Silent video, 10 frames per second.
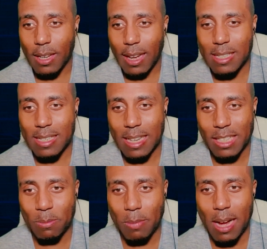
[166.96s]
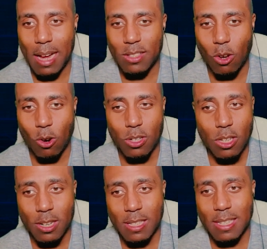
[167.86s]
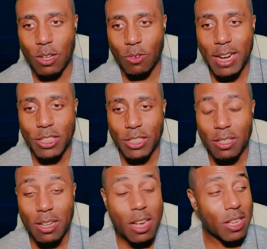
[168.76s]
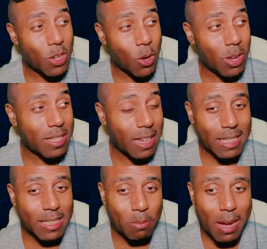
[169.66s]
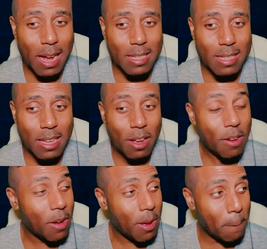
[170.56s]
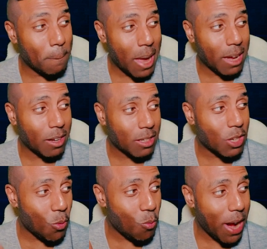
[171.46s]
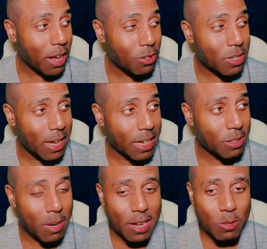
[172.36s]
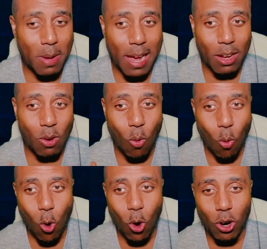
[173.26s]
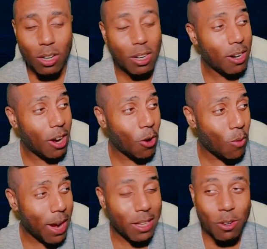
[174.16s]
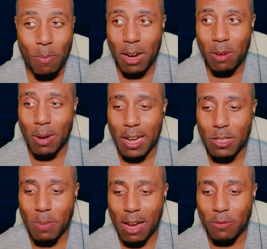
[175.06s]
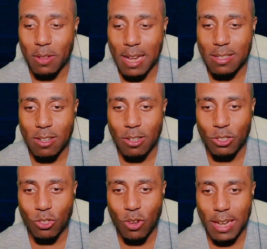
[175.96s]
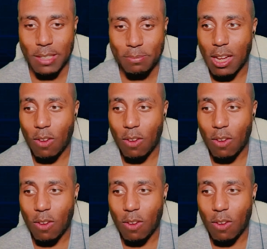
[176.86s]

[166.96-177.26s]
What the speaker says: Selection box or Stardust Acceleration. So a selection box mega, so a regular selection box pack or a regular main box pack for that Stardust Dragon.